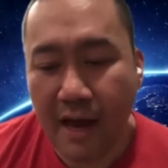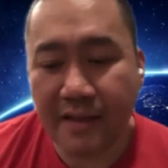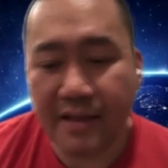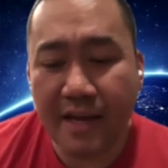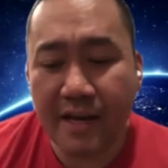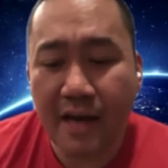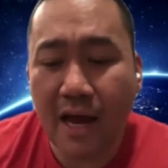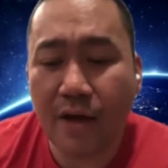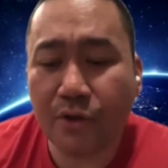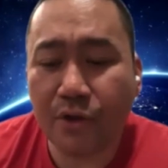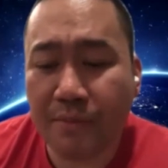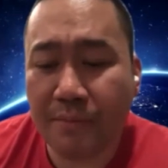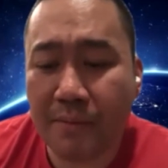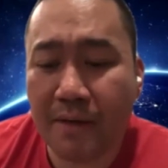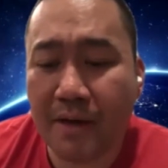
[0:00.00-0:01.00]
And then how
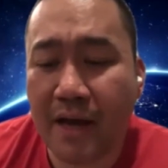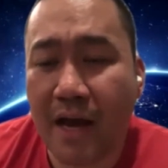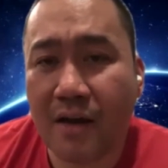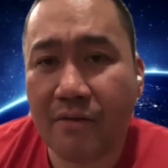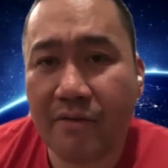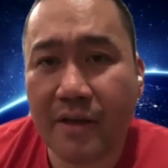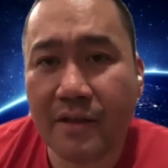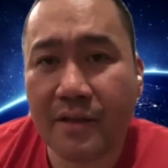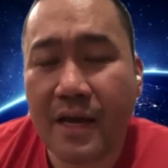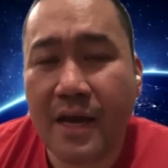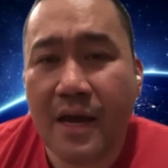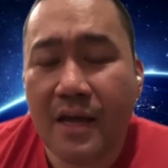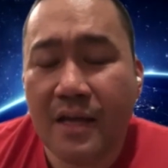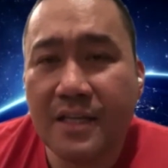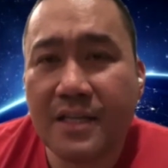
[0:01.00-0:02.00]
do you make money out of it?
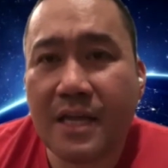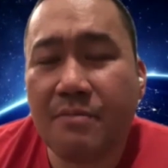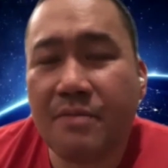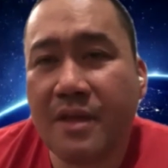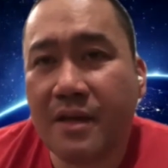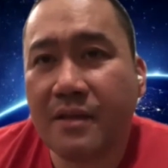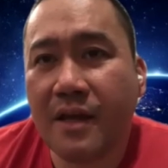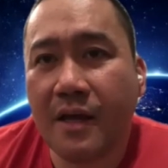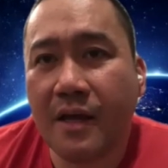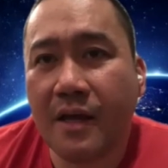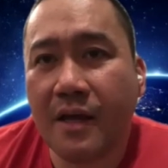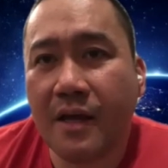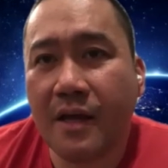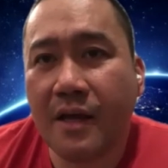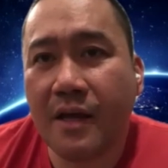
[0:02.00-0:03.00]
The same thing
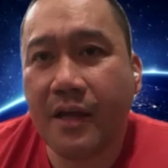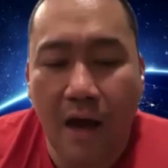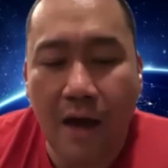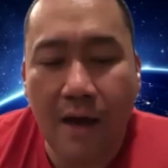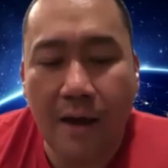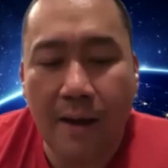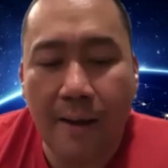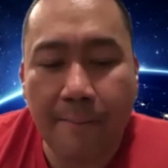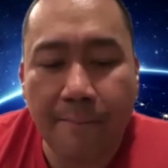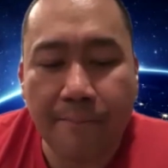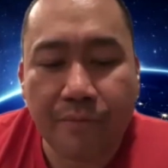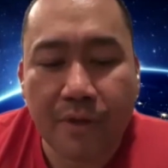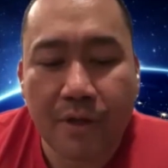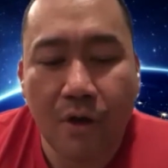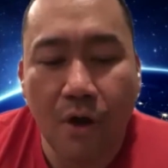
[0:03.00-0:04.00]
then.
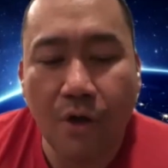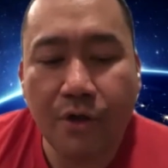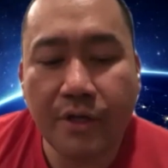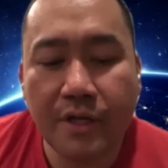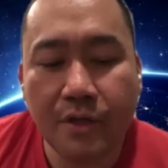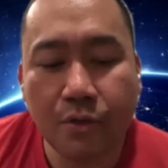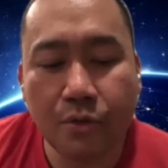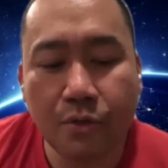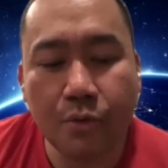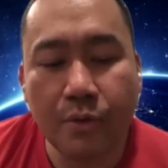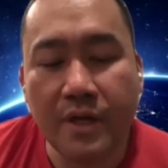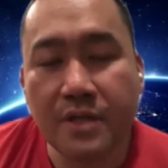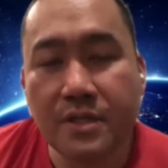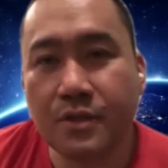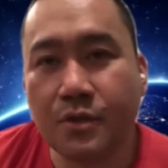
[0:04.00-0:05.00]
All you need to
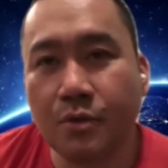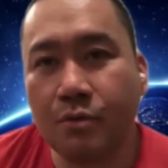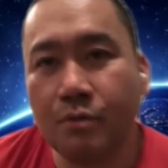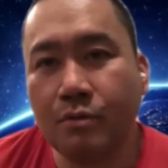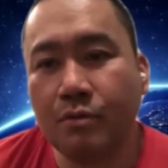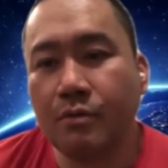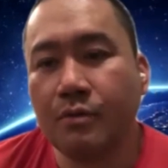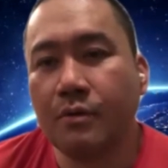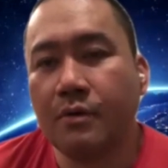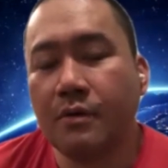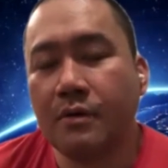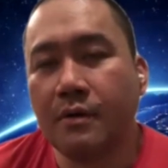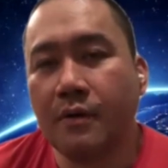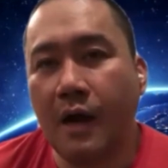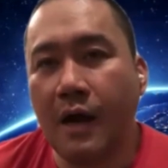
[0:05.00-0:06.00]
do is to
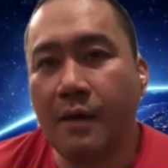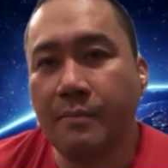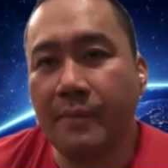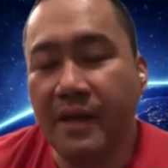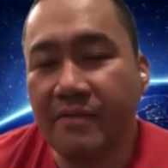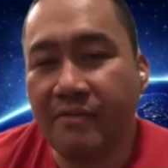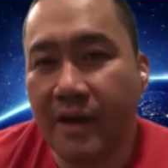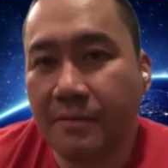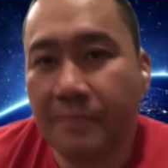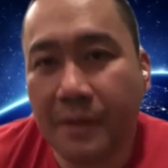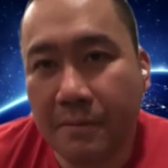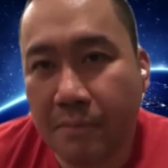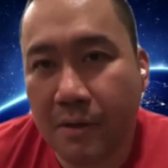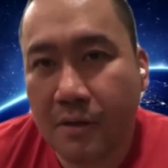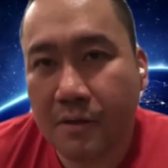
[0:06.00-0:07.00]

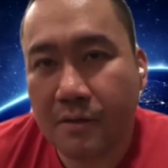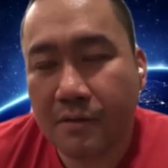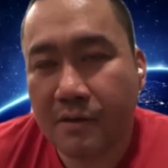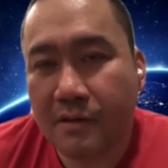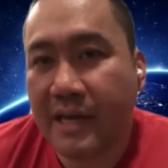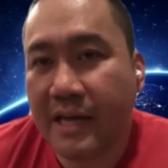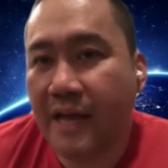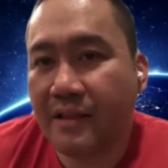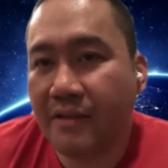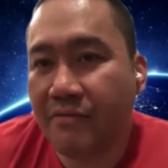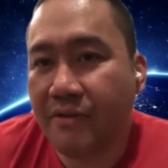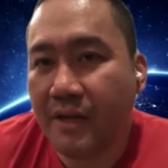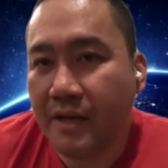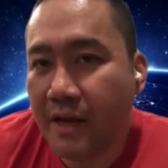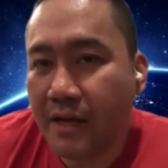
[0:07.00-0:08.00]
invite people, get
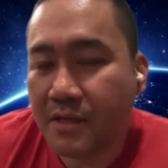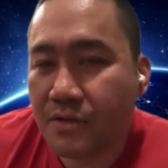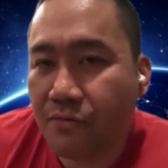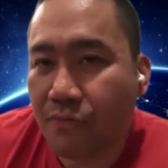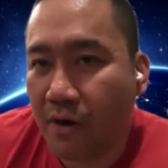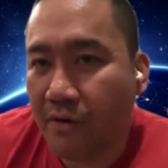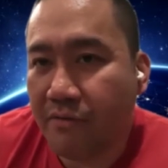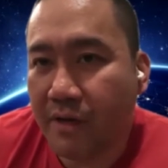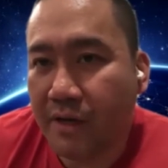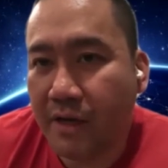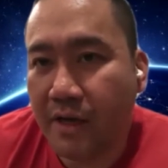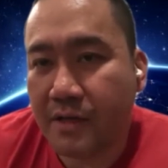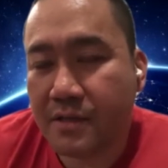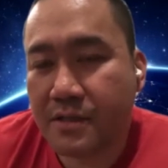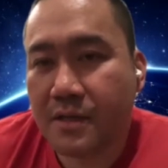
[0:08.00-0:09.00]
affiliates for
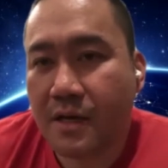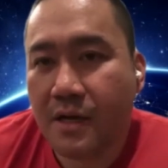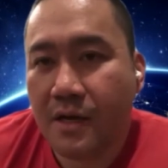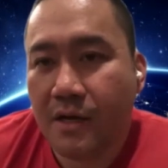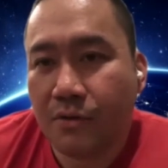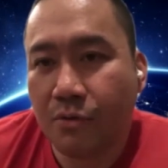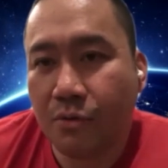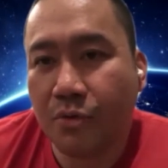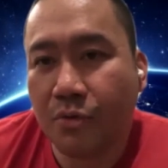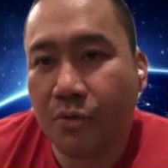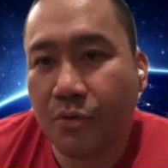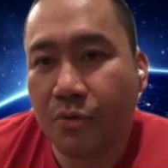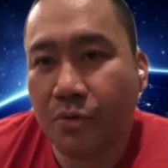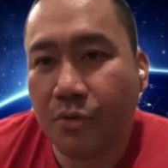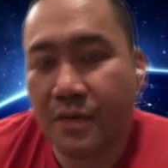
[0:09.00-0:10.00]
affiliates to
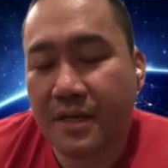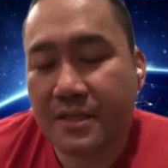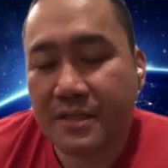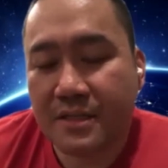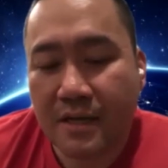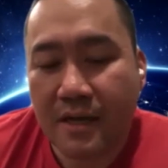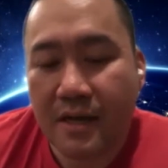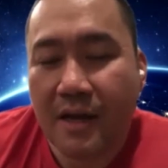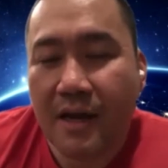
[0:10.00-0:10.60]
do the business.